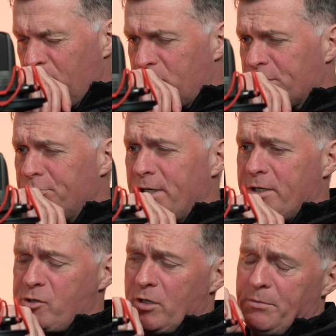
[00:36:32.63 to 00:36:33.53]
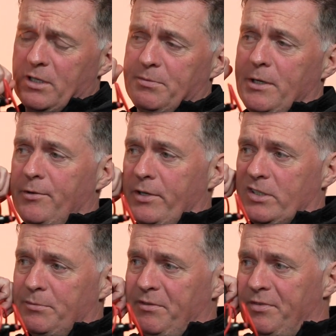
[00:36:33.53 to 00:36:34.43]
which was a really enjoyable
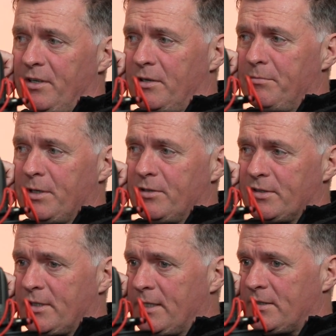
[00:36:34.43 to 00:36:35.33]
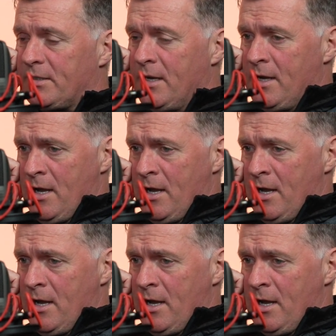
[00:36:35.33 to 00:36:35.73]
experience, to be fair, because that's